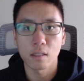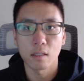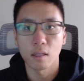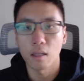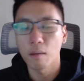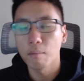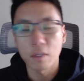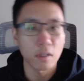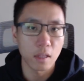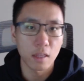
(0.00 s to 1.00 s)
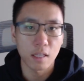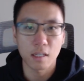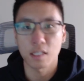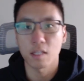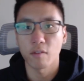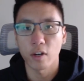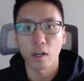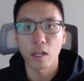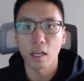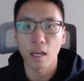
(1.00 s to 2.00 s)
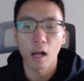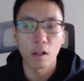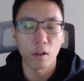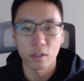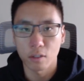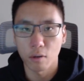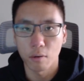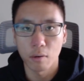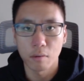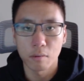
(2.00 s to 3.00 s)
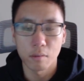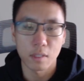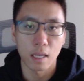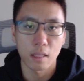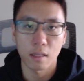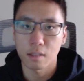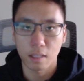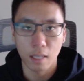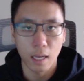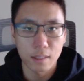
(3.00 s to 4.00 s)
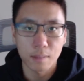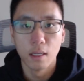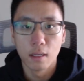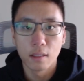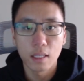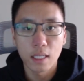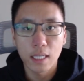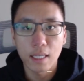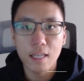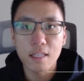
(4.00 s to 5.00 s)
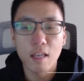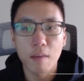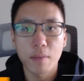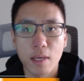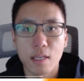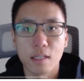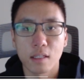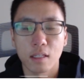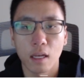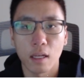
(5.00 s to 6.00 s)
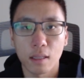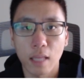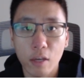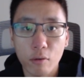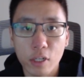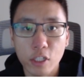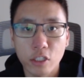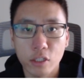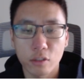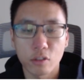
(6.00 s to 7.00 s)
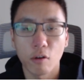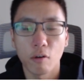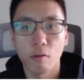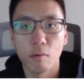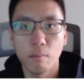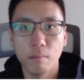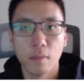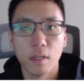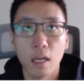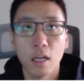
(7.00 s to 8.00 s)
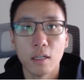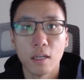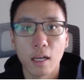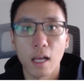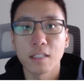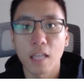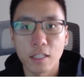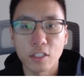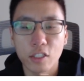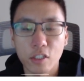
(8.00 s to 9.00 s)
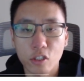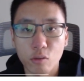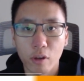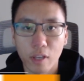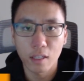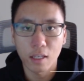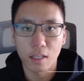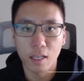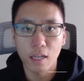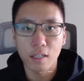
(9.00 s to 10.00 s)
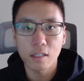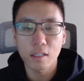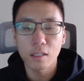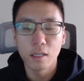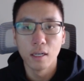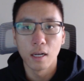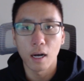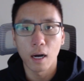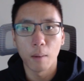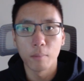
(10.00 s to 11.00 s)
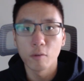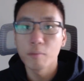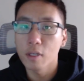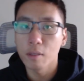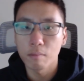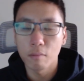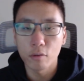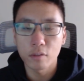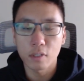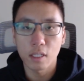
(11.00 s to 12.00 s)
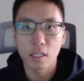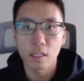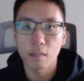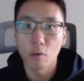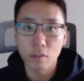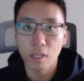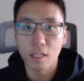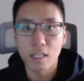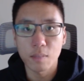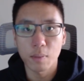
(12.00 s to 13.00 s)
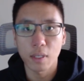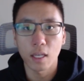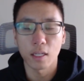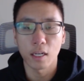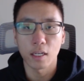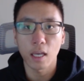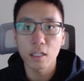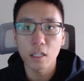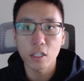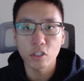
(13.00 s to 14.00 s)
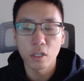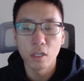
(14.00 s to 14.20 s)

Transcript: and based on the things like severity, how long ago was that, things like that. The next step is the language. So as engineers working in Canada, um, you'll be mostly most likely speaking in English.